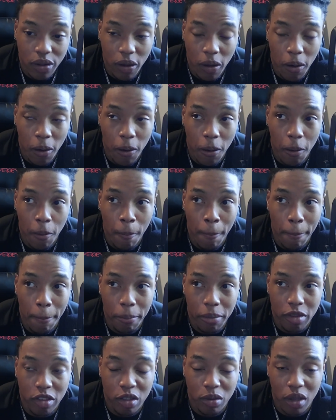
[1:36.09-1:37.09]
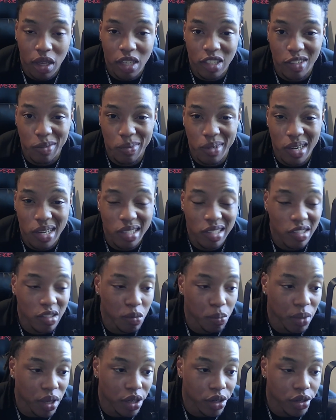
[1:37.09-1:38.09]
Um, and to be
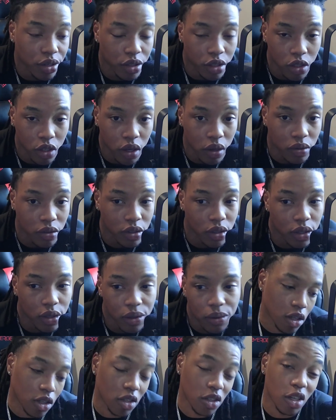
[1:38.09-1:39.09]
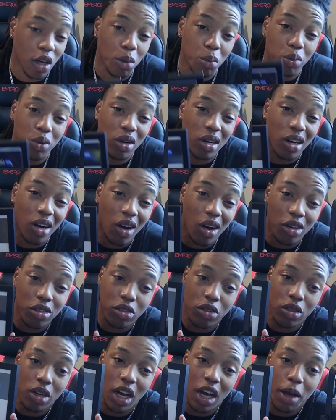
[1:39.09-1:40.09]
honest, better. You know what I'm saying? You know, your boy
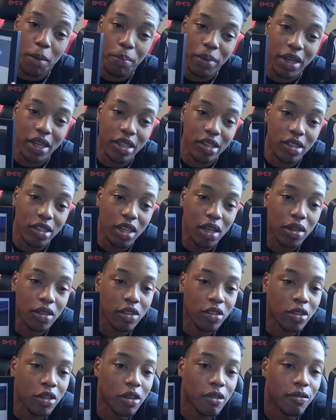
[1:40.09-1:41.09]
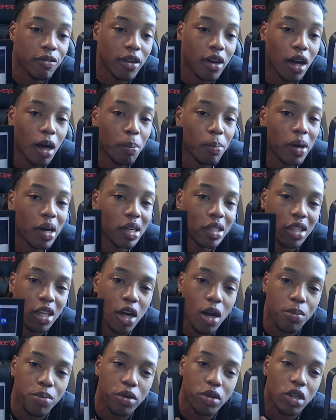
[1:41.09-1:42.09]
also got PCEP certified
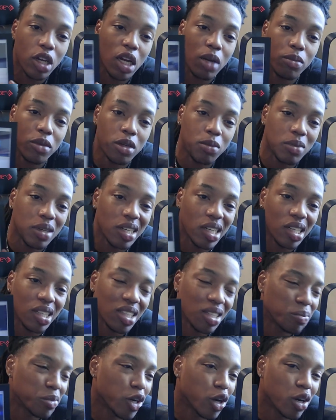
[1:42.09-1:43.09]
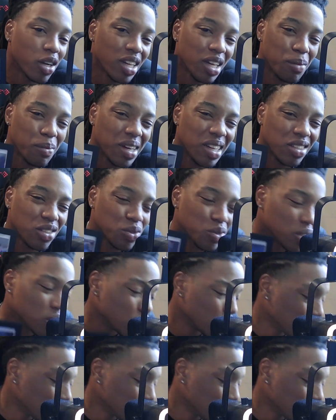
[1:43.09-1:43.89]
Python programmer, but let me go ahead and get back to it though.